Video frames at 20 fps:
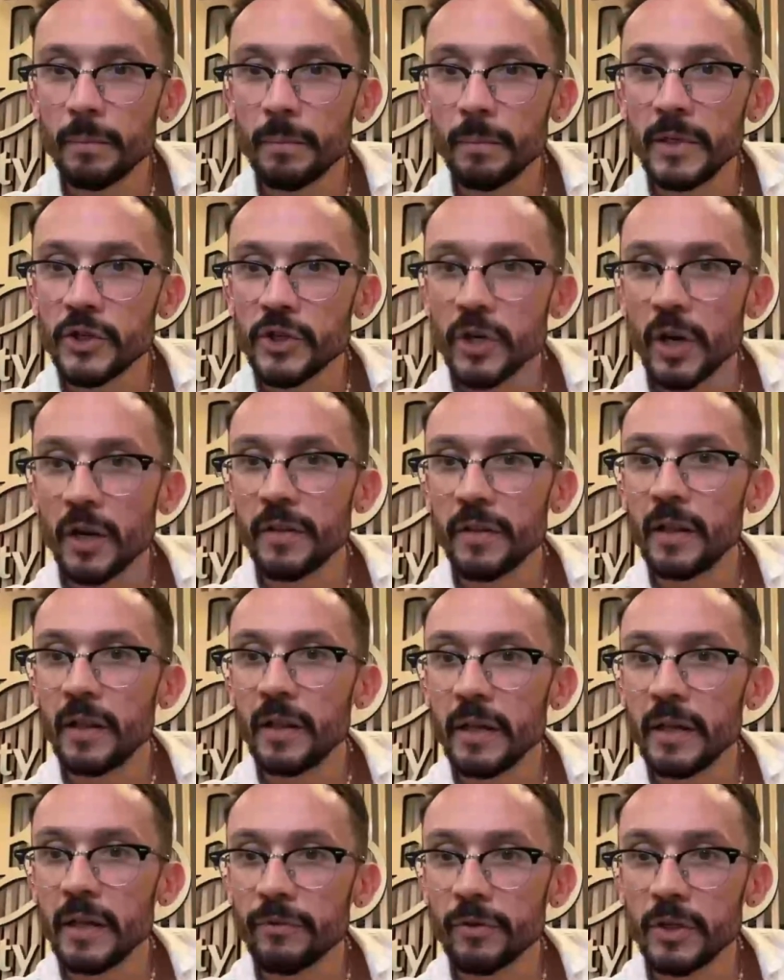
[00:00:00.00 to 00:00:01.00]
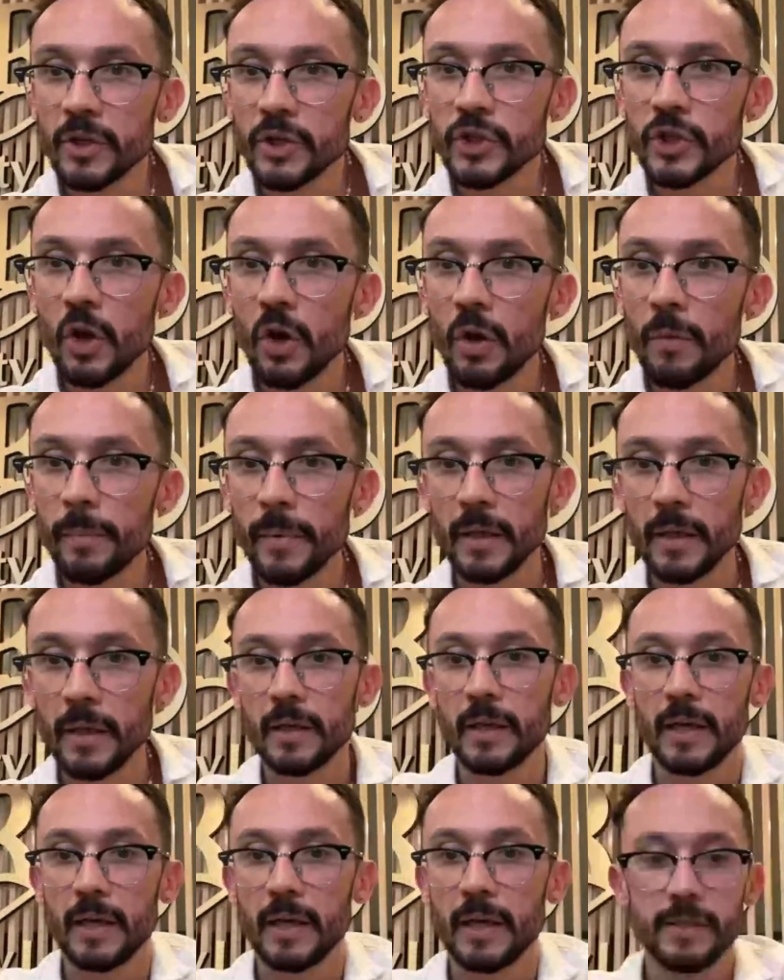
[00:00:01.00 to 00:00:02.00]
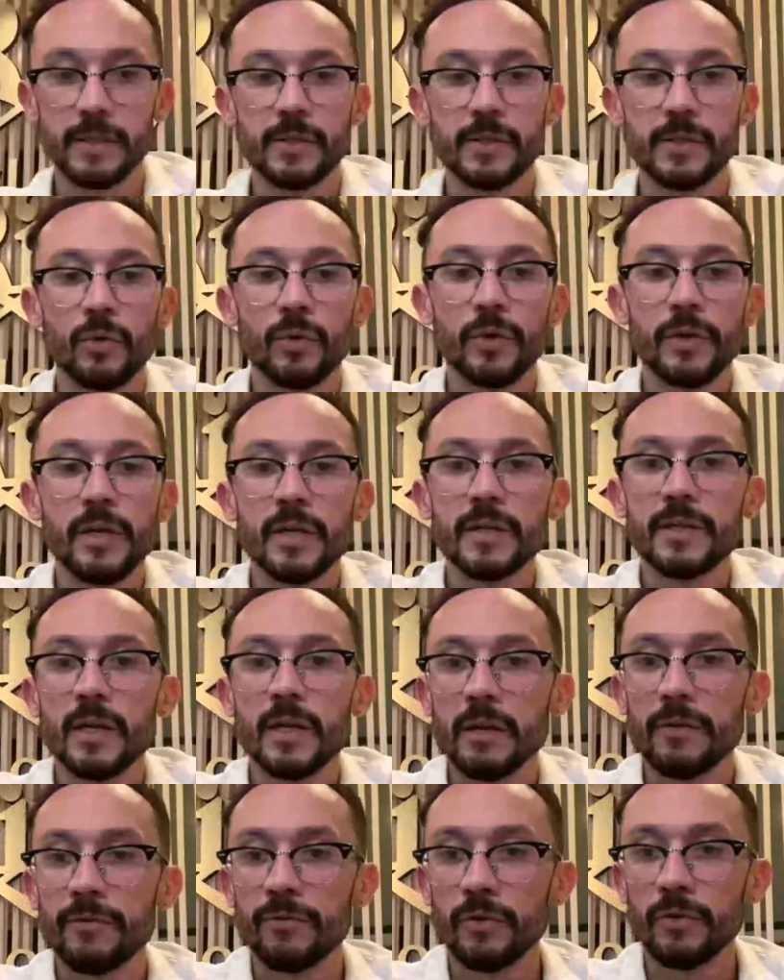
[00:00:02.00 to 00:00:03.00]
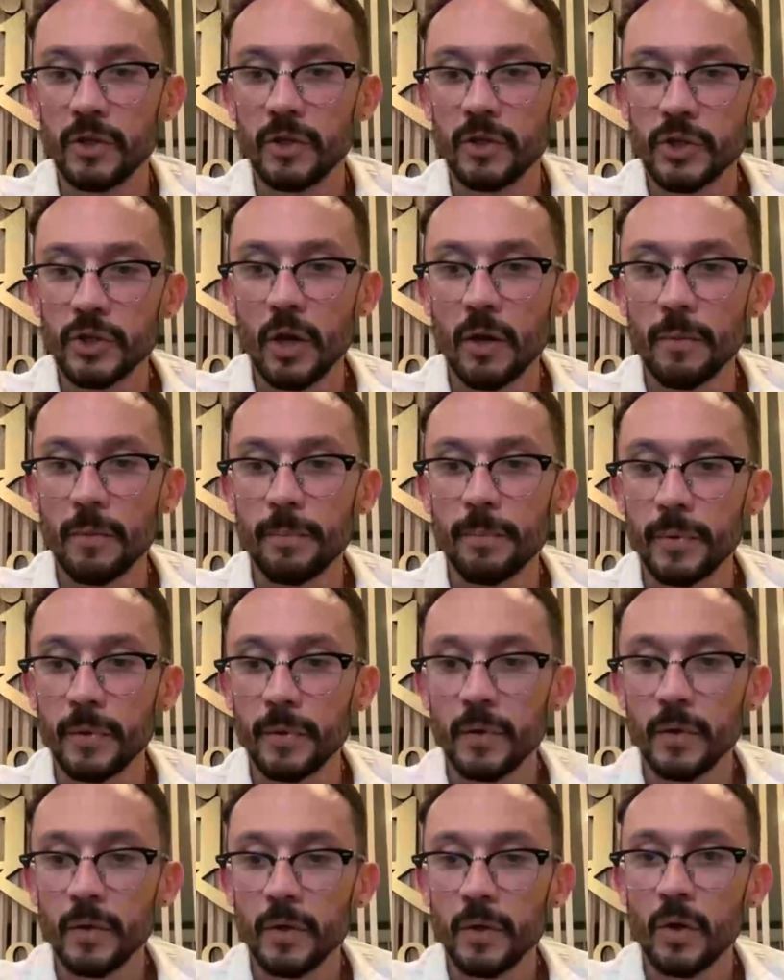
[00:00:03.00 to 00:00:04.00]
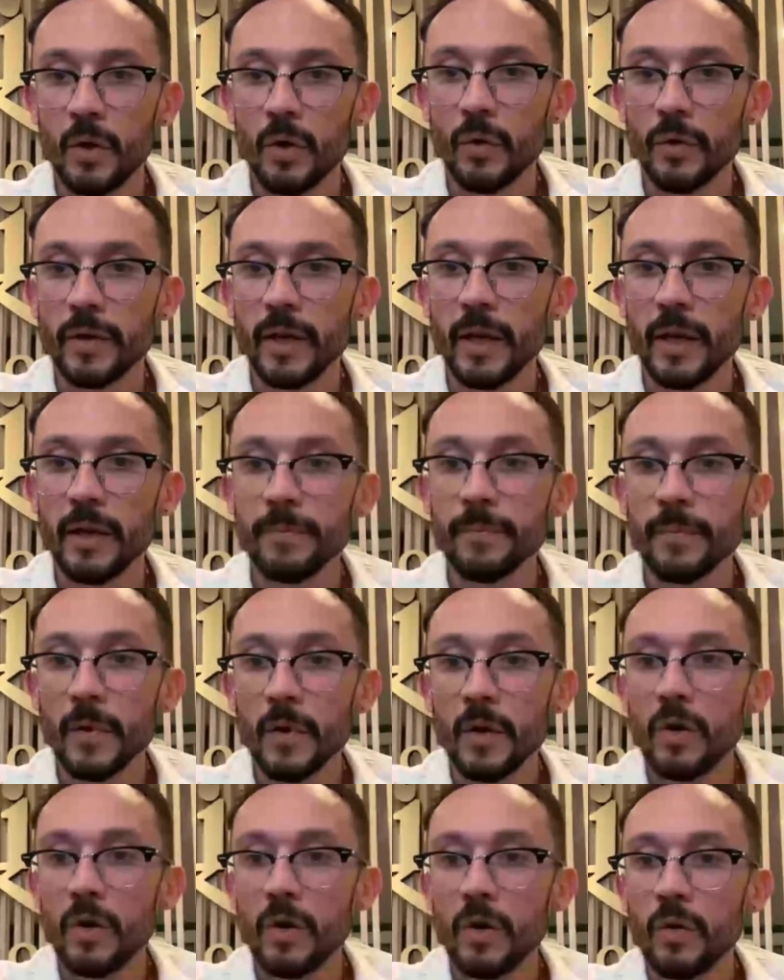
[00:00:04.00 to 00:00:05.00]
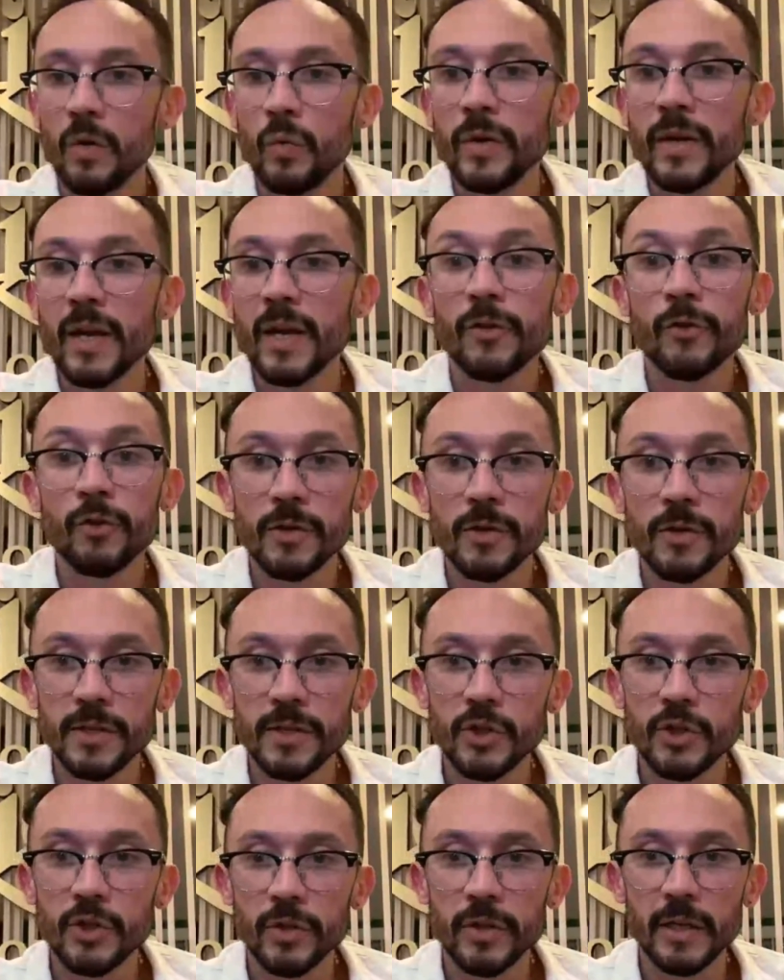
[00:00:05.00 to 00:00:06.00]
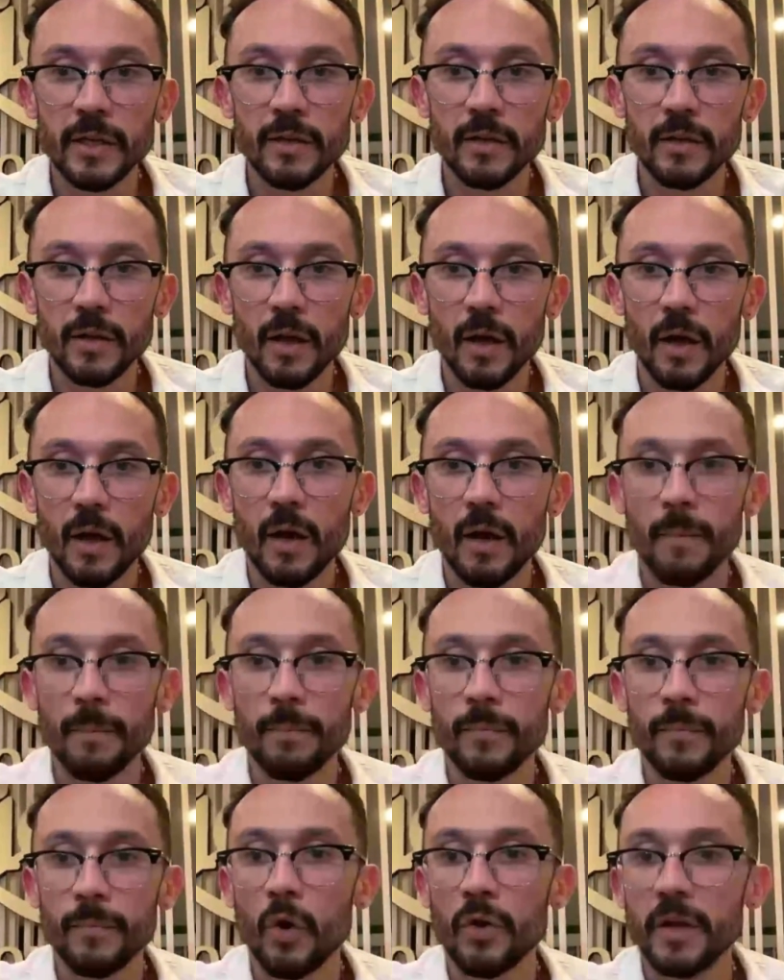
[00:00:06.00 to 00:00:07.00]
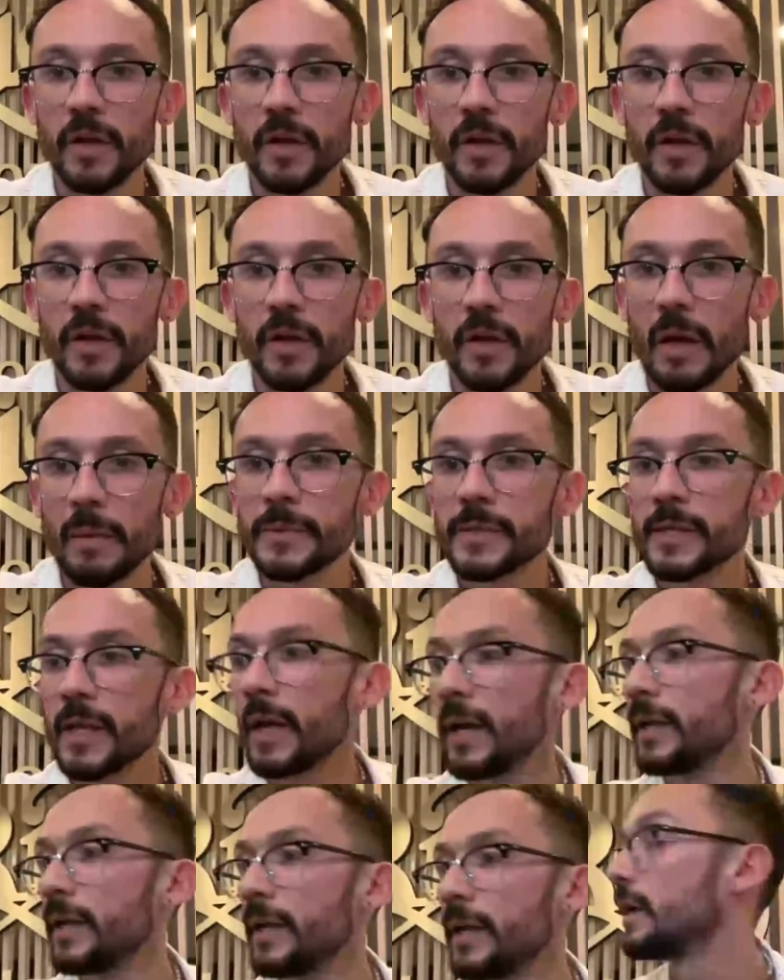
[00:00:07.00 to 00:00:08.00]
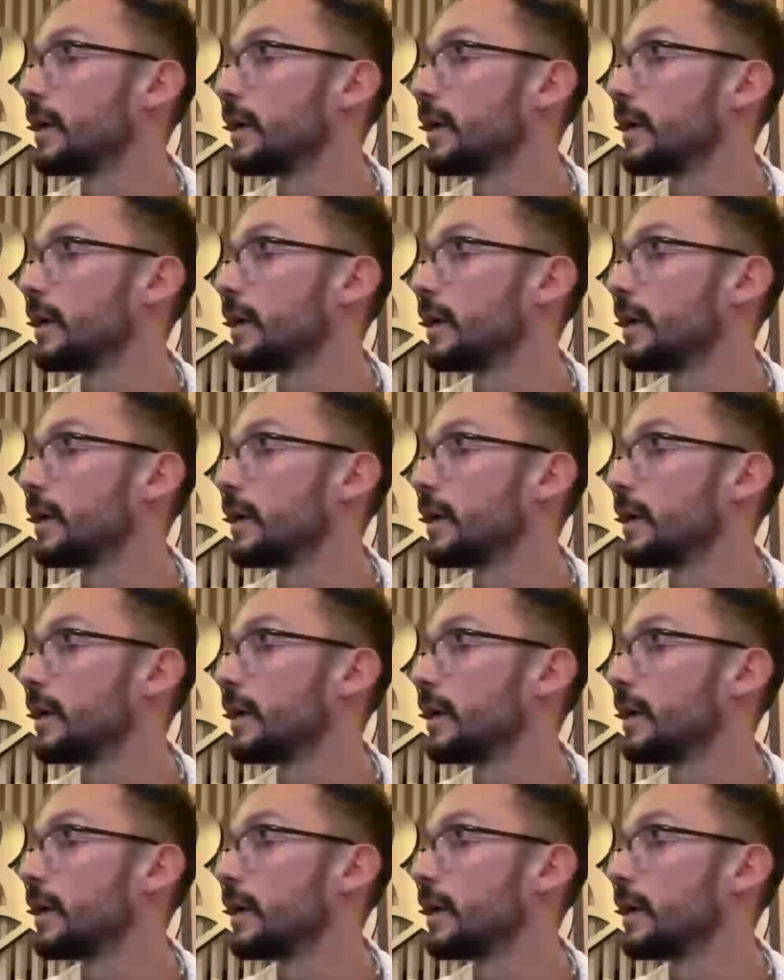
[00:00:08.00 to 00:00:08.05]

Please share the link for the shop and classes. So here's the link for the shop. Okay, we are transitioning on a new website.